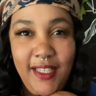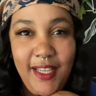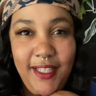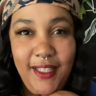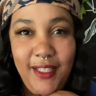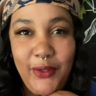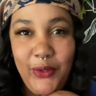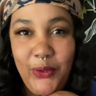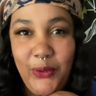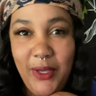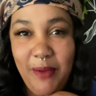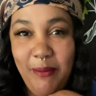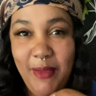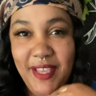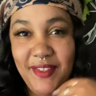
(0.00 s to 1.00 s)
Hello,
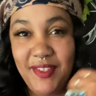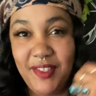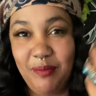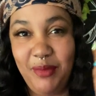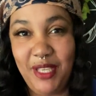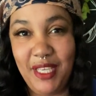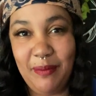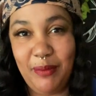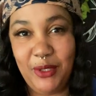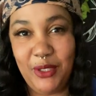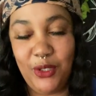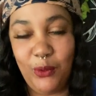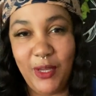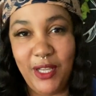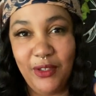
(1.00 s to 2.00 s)
amazing
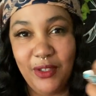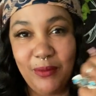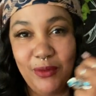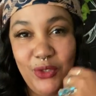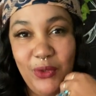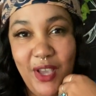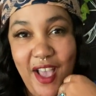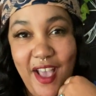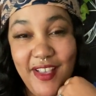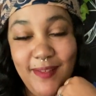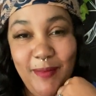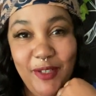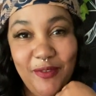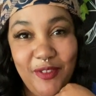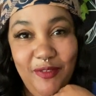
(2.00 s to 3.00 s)
people. Welcome to
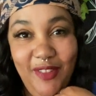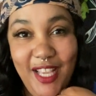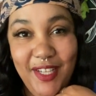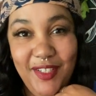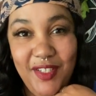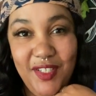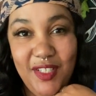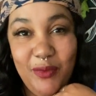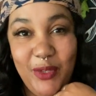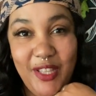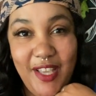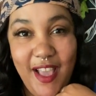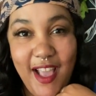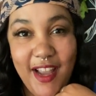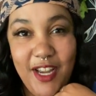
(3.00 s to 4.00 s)
Cosmic Reflections with
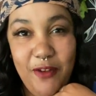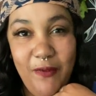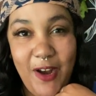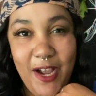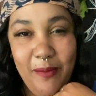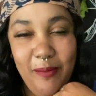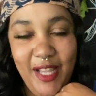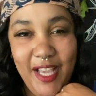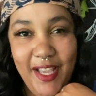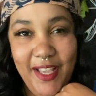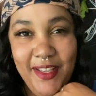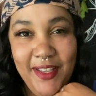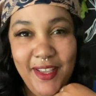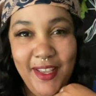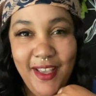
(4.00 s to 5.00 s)
Ani
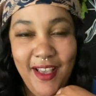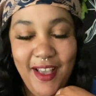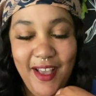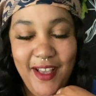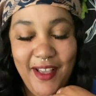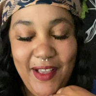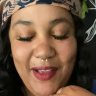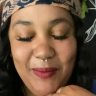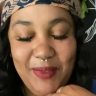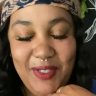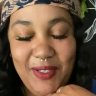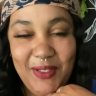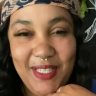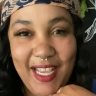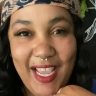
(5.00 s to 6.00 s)
Ramla.
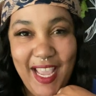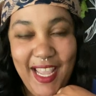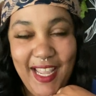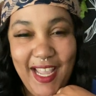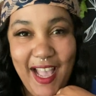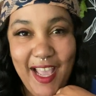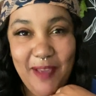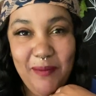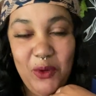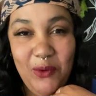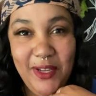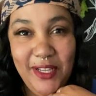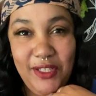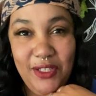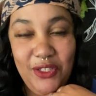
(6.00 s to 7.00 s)
Today, I am
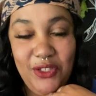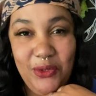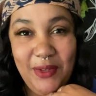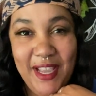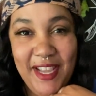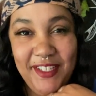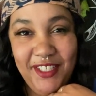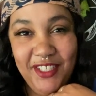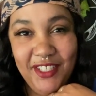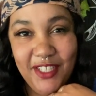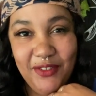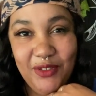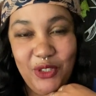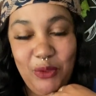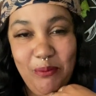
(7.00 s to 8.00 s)
going to do a
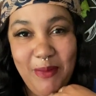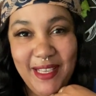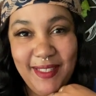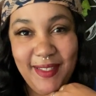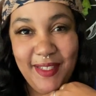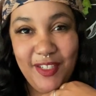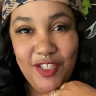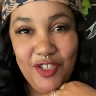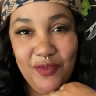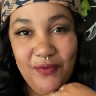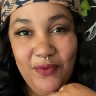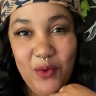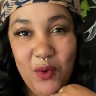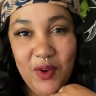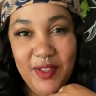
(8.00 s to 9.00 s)
general message
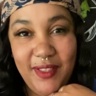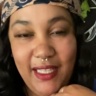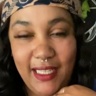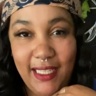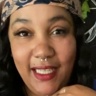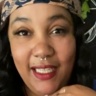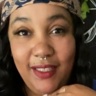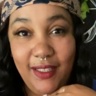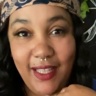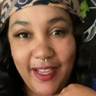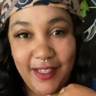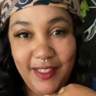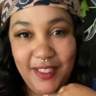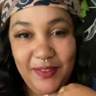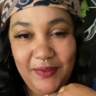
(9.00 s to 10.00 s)
for the
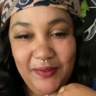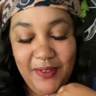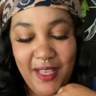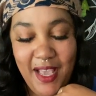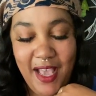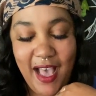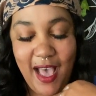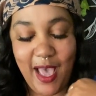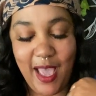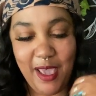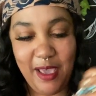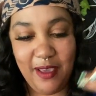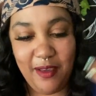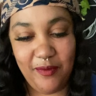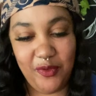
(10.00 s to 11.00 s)
collective. I
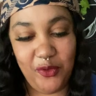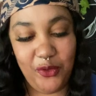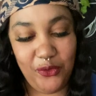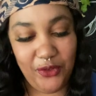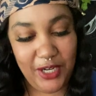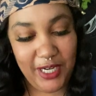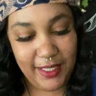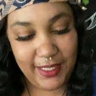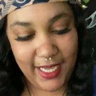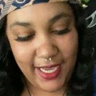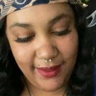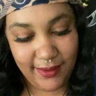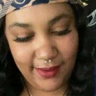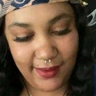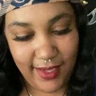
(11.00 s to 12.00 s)
have 3
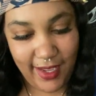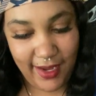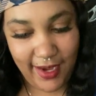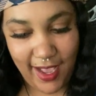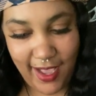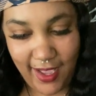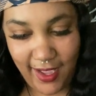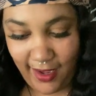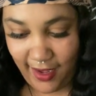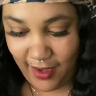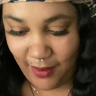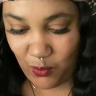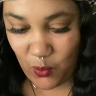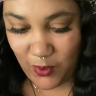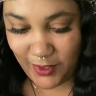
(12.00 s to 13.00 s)
decks that I
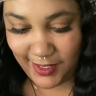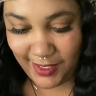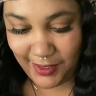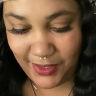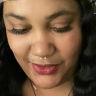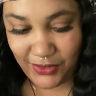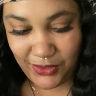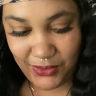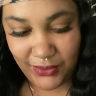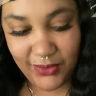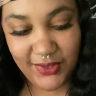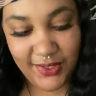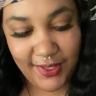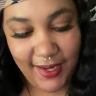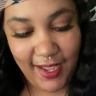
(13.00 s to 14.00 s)
am wanting to
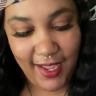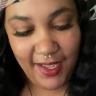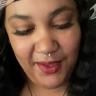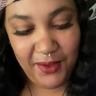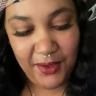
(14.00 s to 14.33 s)
use today.